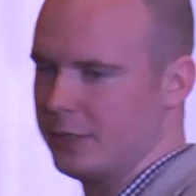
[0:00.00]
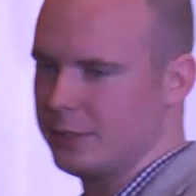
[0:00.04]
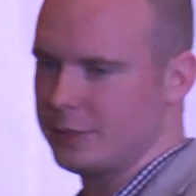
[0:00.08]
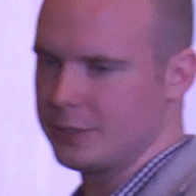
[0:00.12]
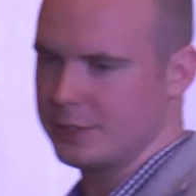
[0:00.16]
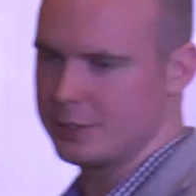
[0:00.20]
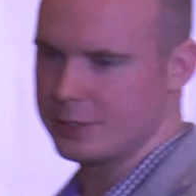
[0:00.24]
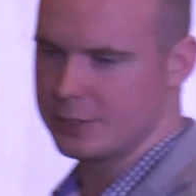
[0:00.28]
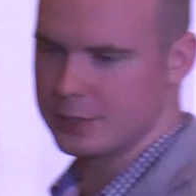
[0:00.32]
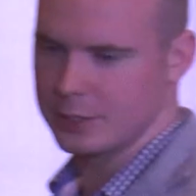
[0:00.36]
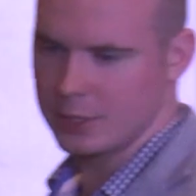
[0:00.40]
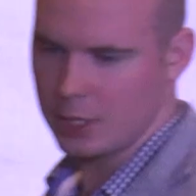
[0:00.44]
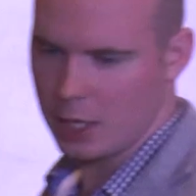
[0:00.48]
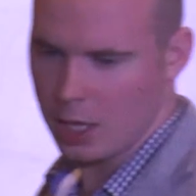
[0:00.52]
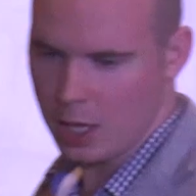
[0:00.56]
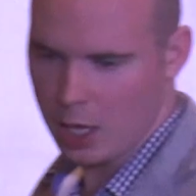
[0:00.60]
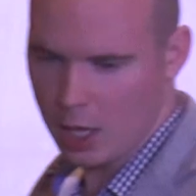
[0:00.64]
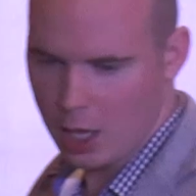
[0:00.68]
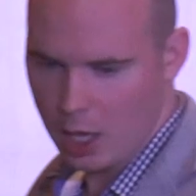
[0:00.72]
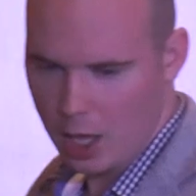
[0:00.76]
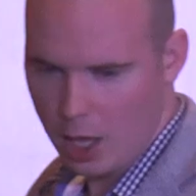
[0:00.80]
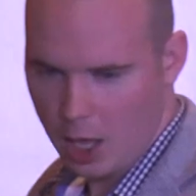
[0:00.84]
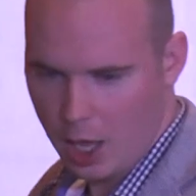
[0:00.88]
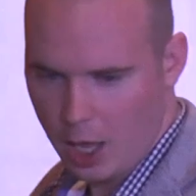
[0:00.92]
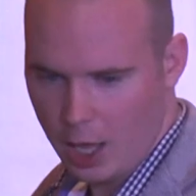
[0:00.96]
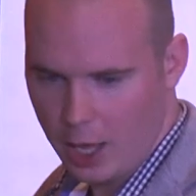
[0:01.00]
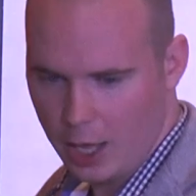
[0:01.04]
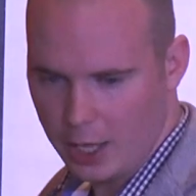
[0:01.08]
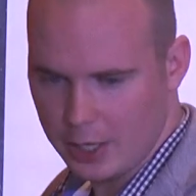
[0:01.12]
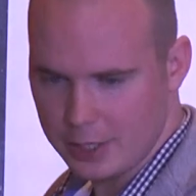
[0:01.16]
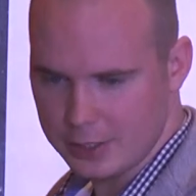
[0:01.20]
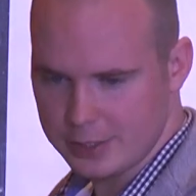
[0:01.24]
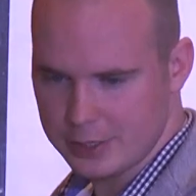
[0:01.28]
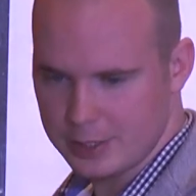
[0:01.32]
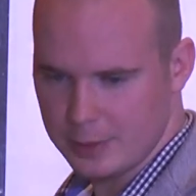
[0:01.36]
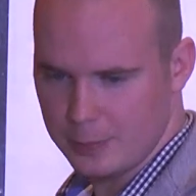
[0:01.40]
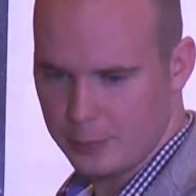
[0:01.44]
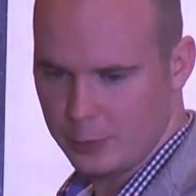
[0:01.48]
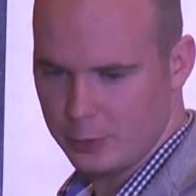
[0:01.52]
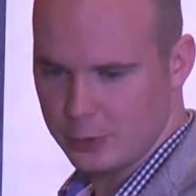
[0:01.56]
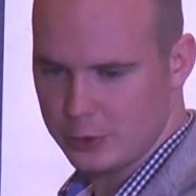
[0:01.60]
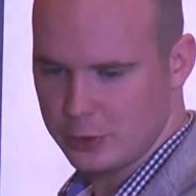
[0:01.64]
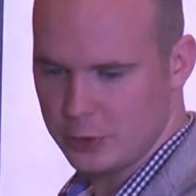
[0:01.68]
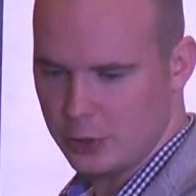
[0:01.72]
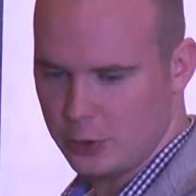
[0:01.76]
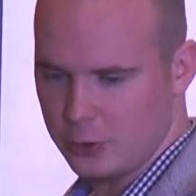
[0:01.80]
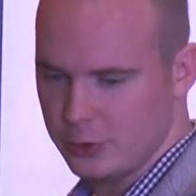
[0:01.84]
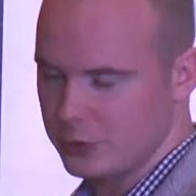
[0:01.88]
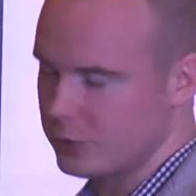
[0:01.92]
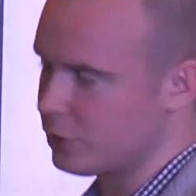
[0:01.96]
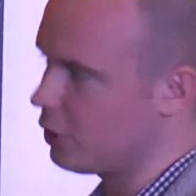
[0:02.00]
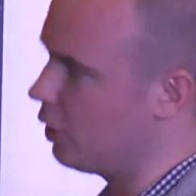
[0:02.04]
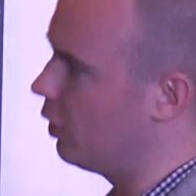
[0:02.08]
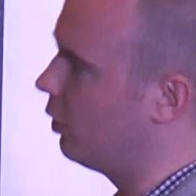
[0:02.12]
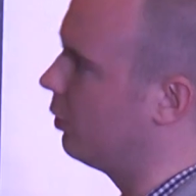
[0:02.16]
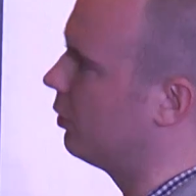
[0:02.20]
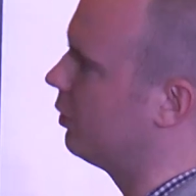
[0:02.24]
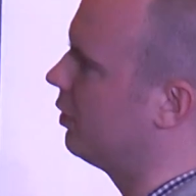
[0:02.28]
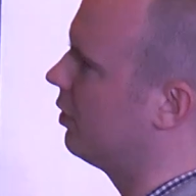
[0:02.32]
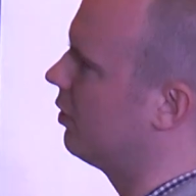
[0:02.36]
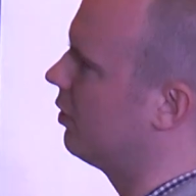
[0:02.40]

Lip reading: It's simple source code.